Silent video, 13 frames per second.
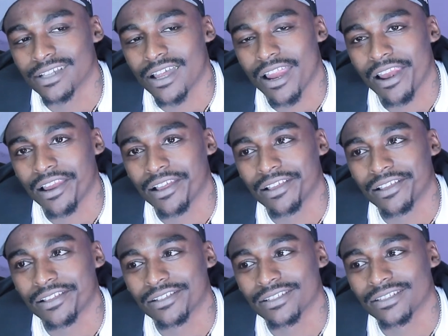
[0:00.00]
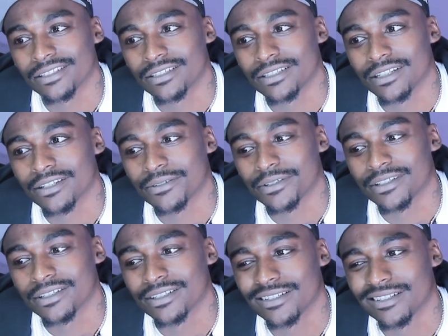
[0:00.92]
Like a genre,
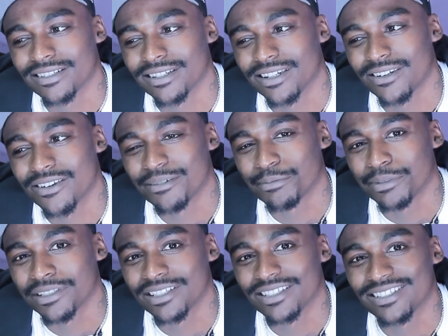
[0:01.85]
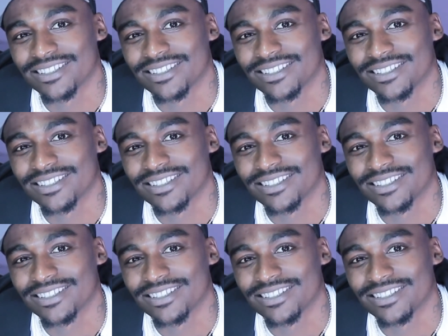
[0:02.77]
yeah, like R&B,